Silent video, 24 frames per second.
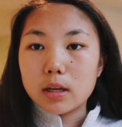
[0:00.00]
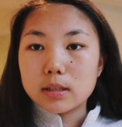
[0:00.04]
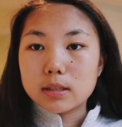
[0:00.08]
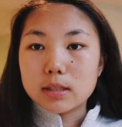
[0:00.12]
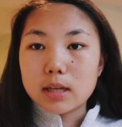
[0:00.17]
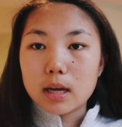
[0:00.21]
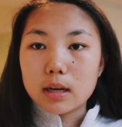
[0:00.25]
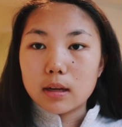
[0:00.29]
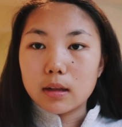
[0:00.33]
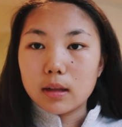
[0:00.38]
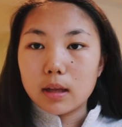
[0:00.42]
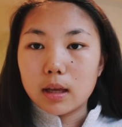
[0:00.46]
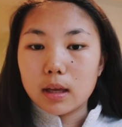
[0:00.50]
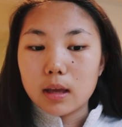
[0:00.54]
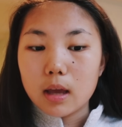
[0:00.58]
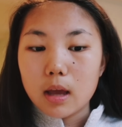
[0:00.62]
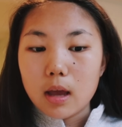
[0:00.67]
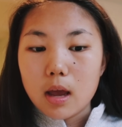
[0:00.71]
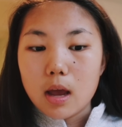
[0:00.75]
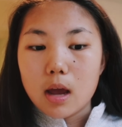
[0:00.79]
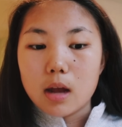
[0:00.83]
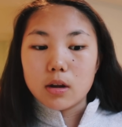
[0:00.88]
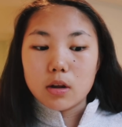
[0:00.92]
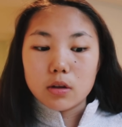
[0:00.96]
It's kind of like
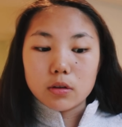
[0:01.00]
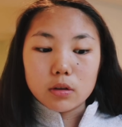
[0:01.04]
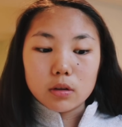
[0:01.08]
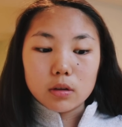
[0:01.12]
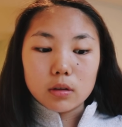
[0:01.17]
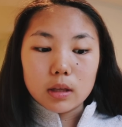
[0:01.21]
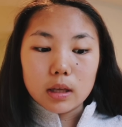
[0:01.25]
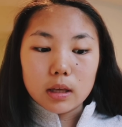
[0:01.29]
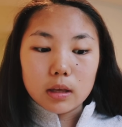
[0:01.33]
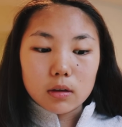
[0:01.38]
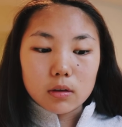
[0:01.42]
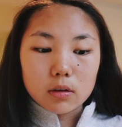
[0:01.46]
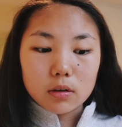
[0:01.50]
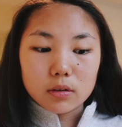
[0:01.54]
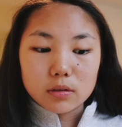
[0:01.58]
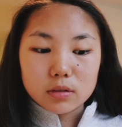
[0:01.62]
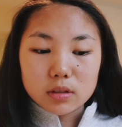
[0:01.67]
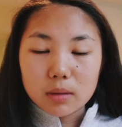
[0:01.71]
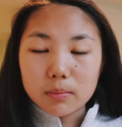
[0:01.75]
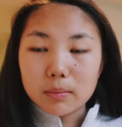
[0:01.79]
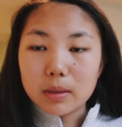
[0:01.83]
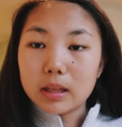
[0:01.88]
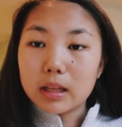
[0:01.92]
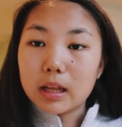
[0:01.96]
another link or
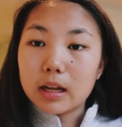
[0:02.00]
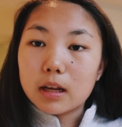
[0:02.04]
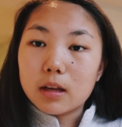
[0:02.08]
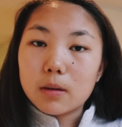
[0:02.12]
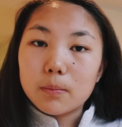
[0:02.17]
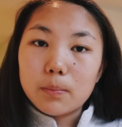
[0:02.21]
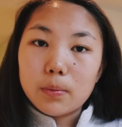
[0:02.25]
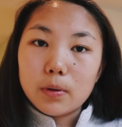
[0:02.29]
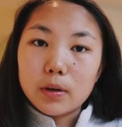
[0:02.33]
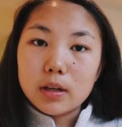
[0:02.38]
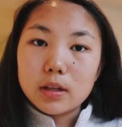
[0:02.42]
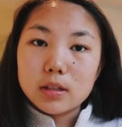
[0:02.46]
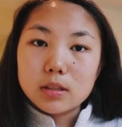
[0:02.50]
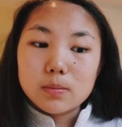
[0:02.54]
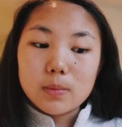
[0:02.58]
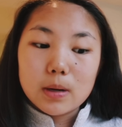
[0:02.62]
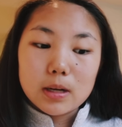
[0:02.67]
something that I can put into